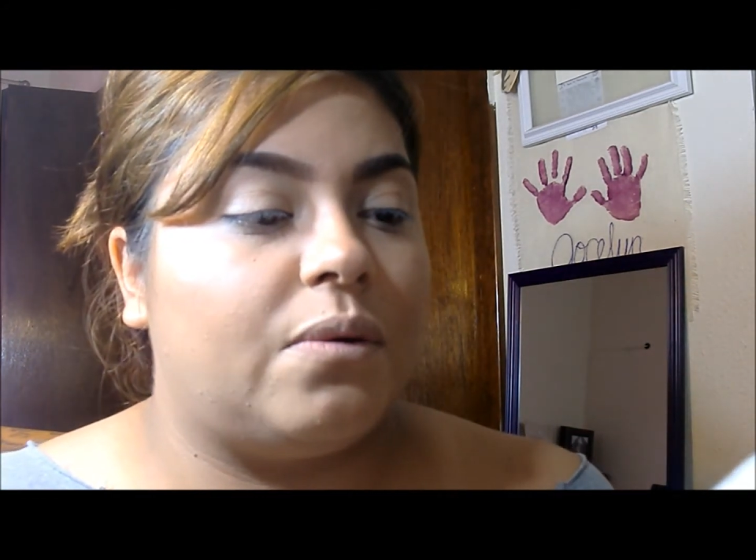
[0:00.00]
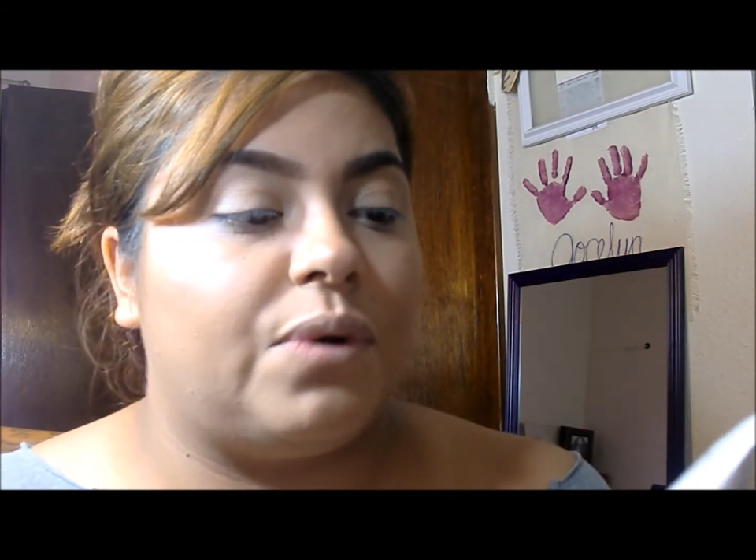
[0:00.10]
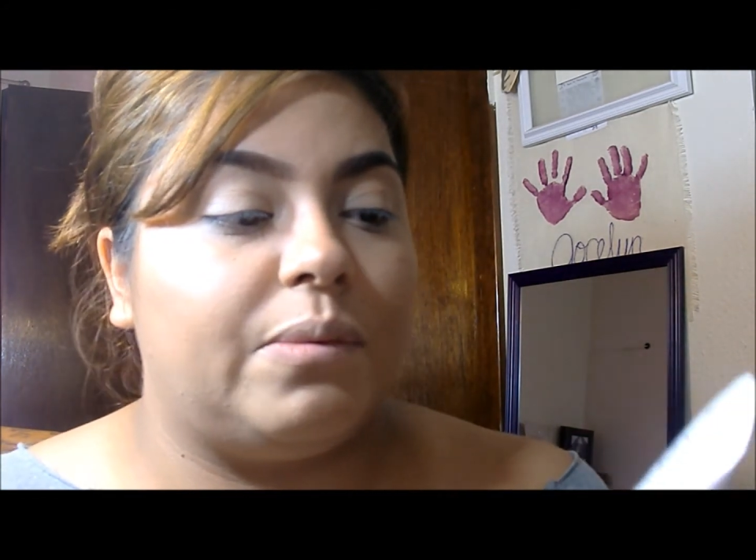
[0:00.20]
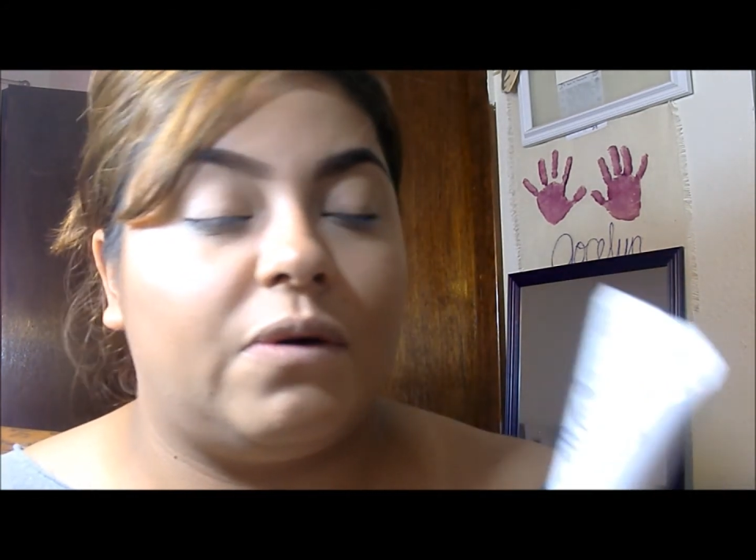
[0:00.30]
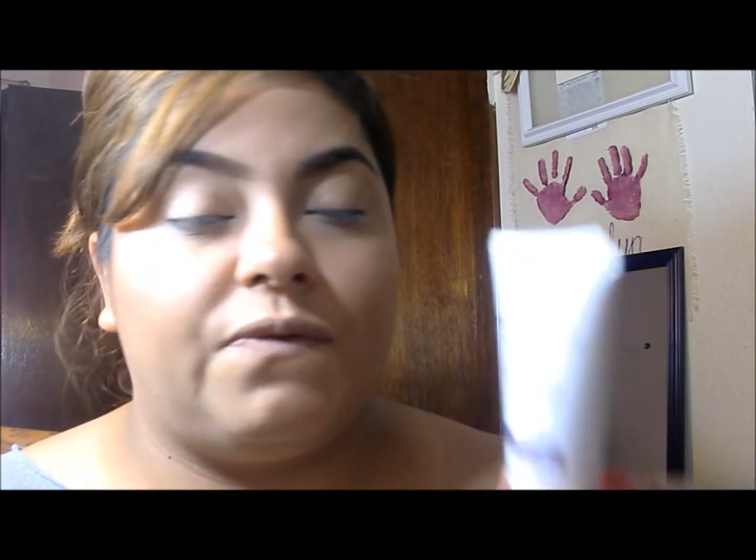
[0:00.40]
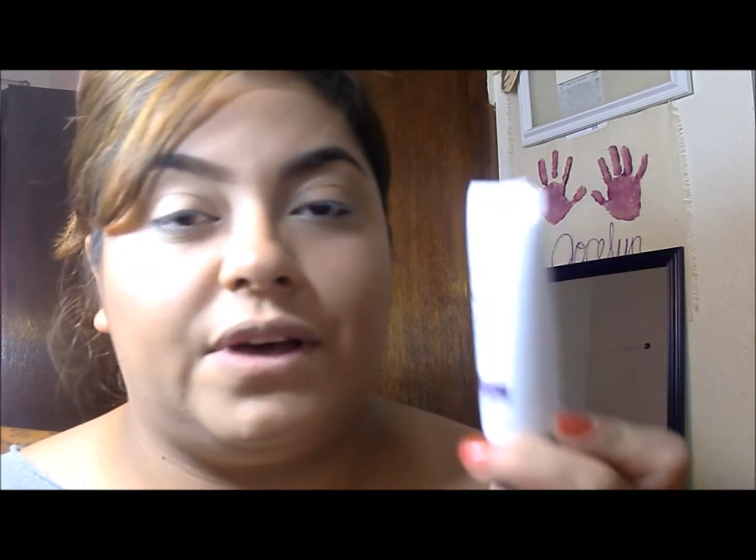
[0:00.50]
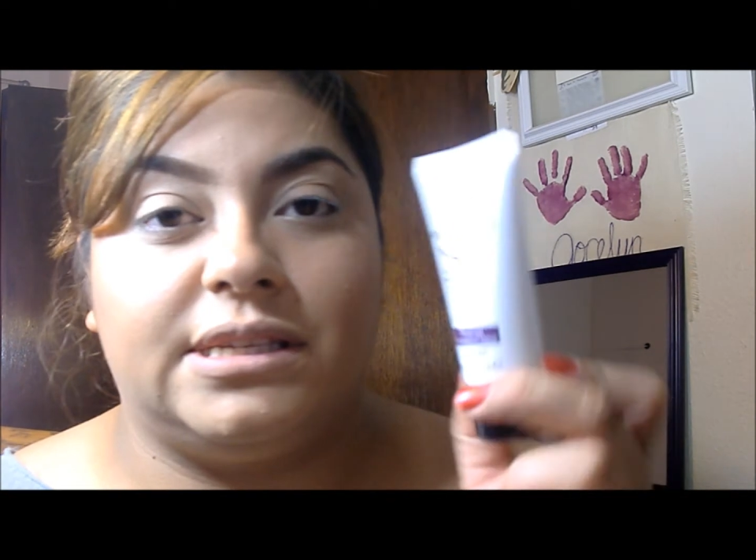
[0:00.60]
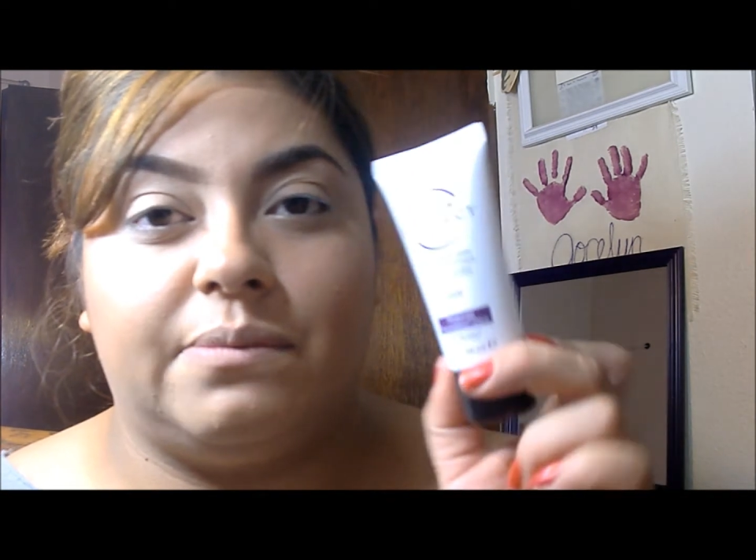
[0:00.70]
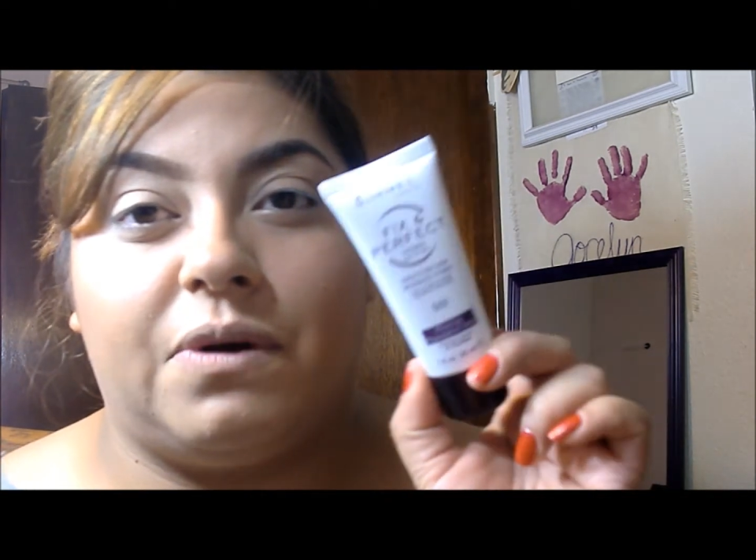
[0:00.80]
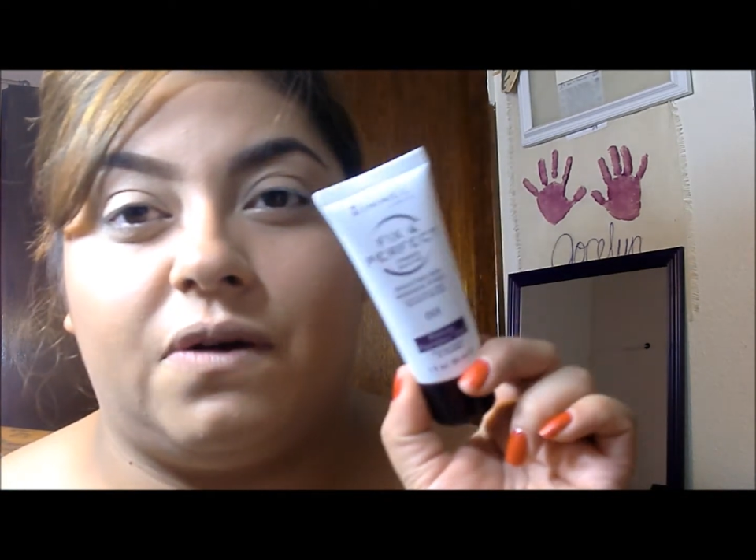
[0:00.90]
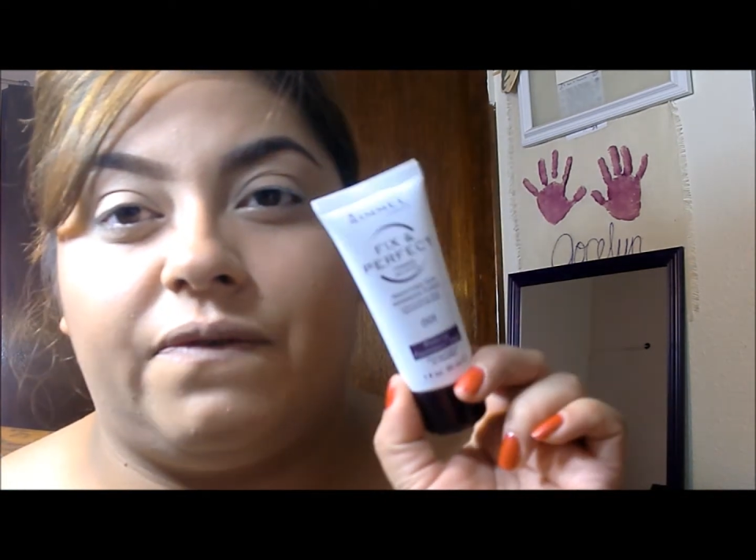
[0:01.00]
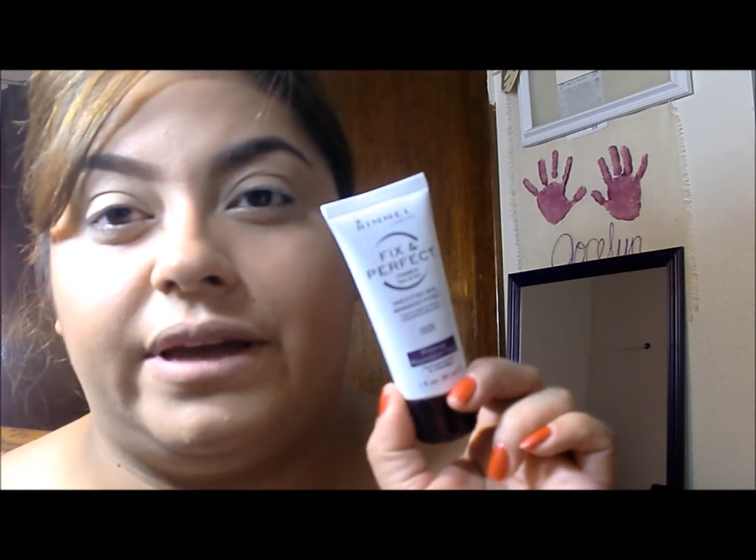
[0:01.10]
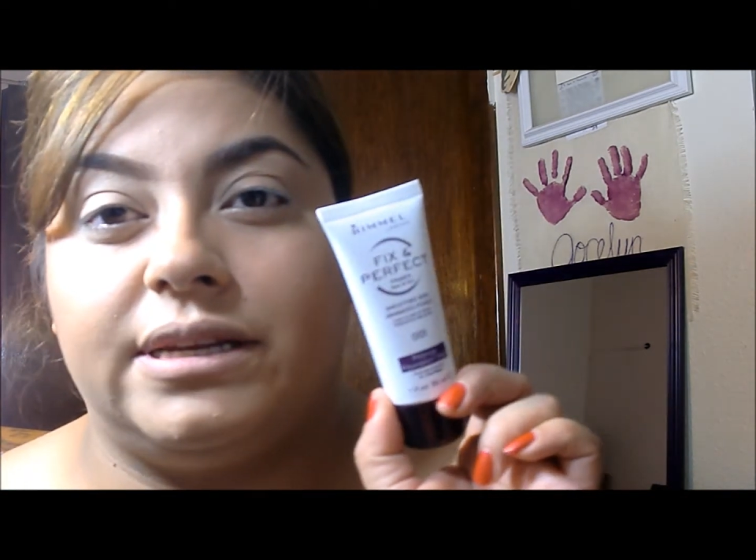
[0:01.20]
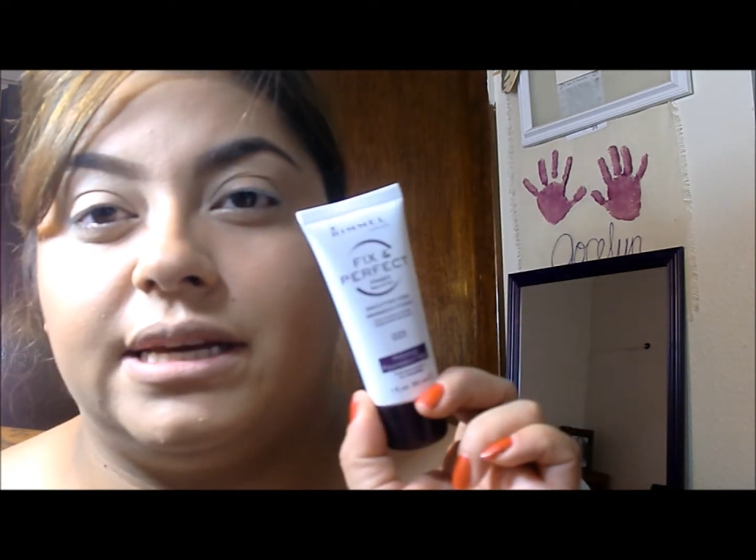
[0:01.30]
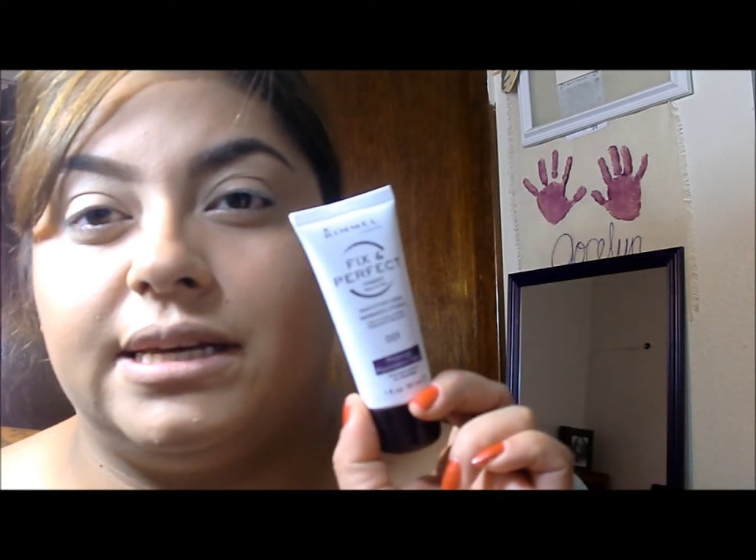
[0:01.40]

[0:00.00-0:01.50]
Rimmel Fix and Perfect